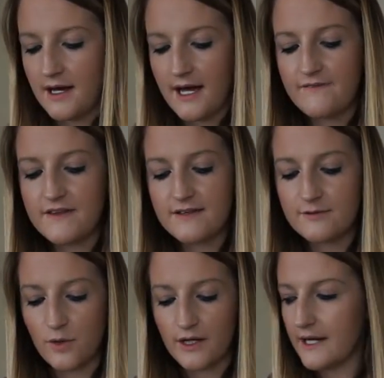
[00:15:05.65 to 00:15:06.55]
I have this
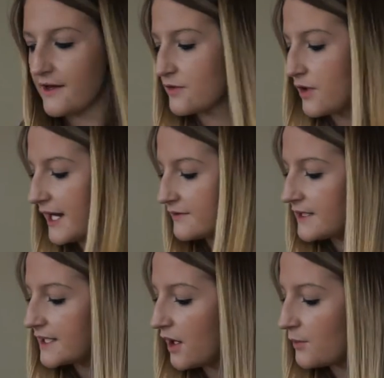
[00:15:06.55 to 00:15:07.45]
one. Now I thought I hadn't
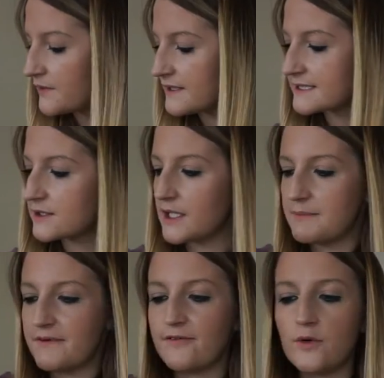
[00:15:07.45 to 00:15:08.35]
really got one this colour
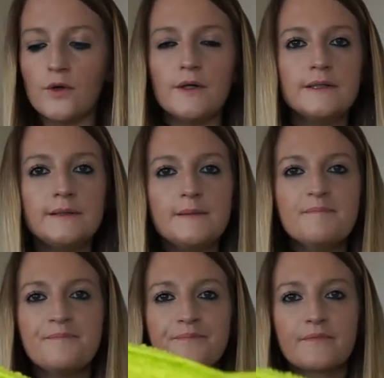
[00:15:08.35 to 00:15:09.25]
before.
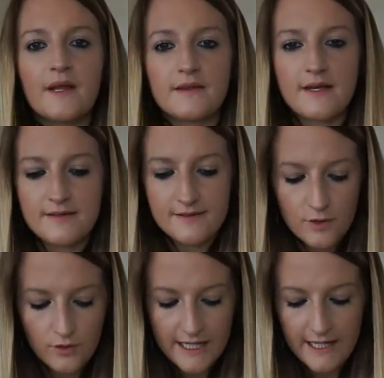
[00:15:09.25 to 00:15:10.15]
This is
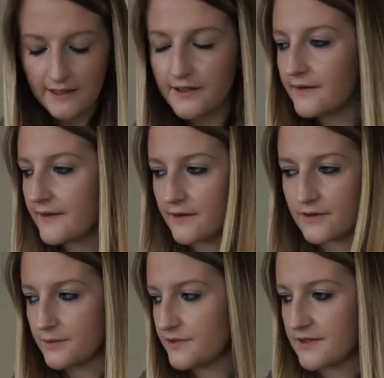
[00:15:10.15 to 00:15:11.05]
green. I know that
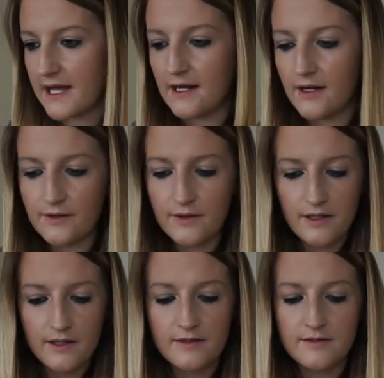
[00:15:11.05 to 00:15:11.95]
other one's yellow.
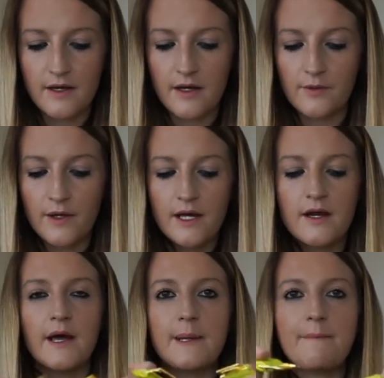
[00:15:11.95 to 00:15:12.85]
So
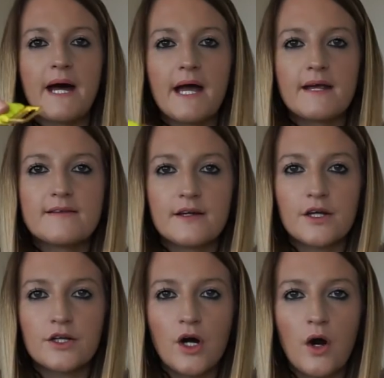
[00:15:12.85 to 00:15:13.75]
at the back it's like
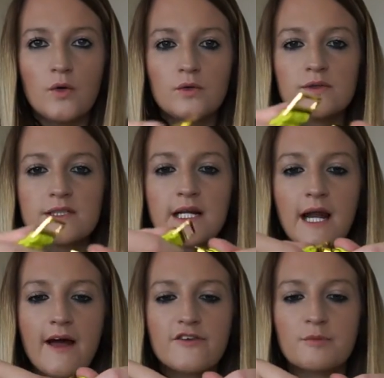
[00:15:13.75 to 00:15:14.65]
a gold
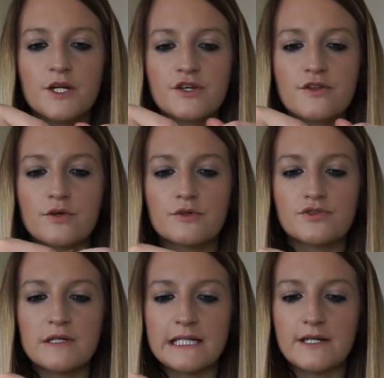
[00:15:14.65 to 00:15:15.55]
clasp, which I thought was
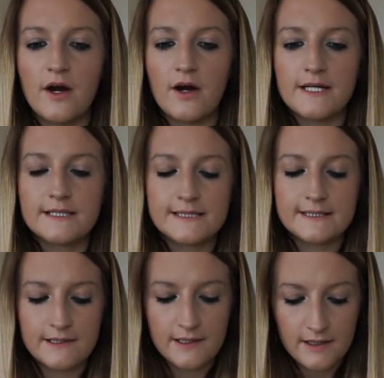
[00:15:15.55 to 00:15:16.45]
really nice.